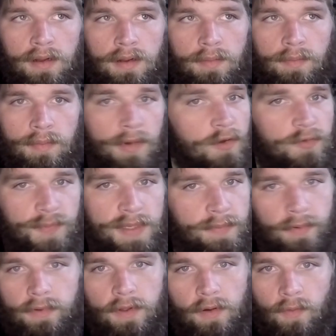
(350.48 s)
most
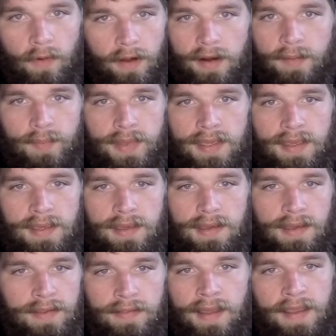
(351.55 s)
people don't want to be
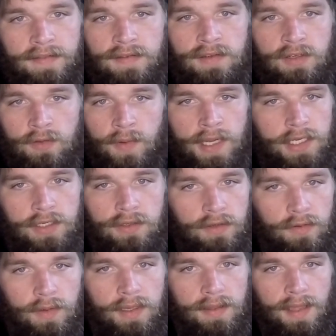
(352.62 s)
in that situation
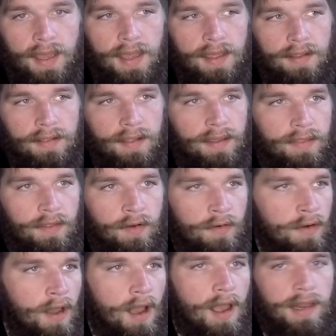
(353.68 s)
doing that. Like, they're
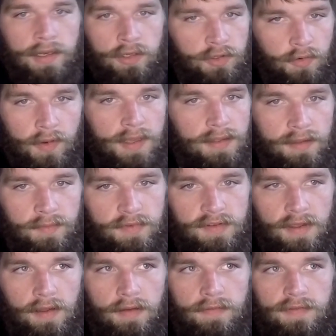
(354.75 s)
not enjoying
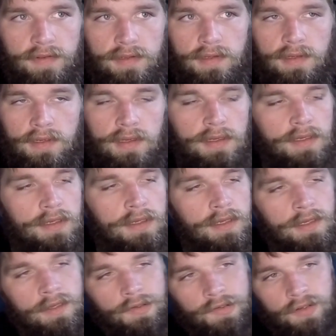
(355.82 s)
themselves.
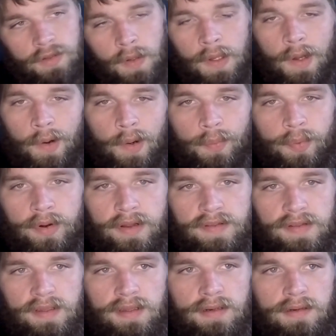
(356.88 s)
So you go to
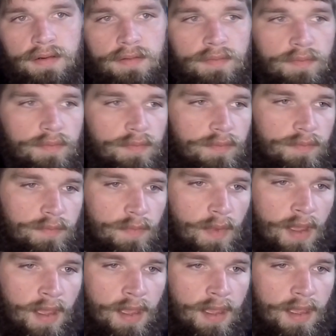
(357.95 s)
prison
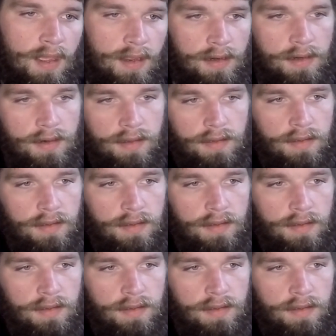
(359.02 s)
and